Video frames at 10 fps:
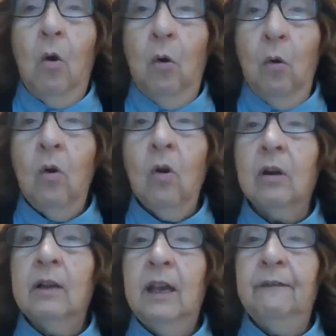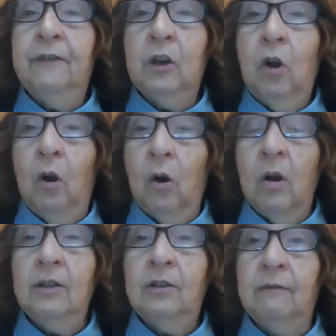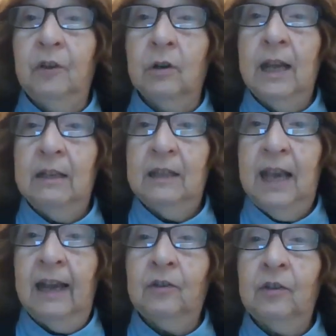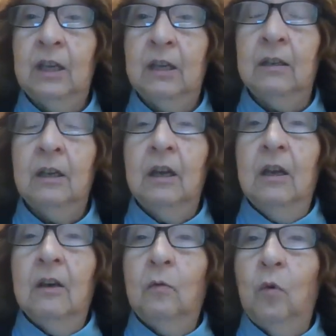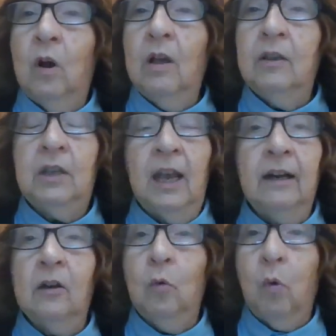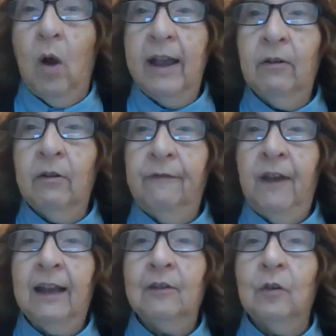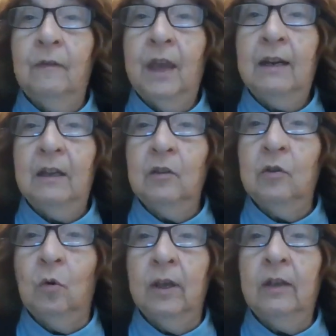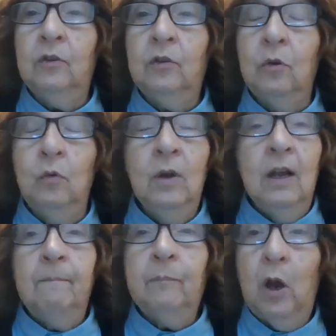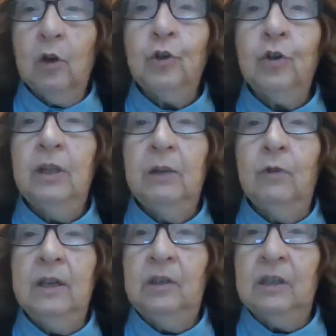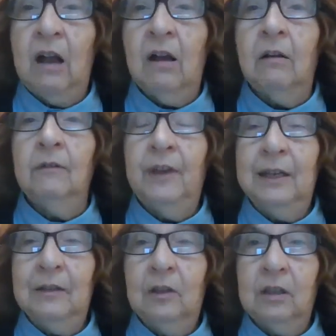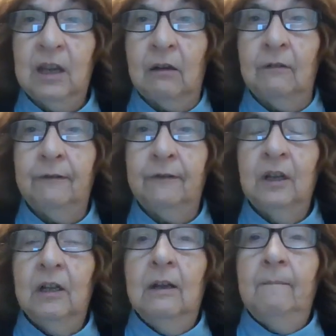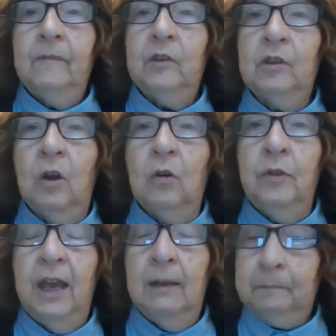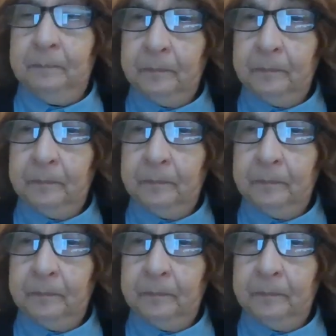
or if the cause of your ataxia was an acquired factor that is going to partially resolve itself so that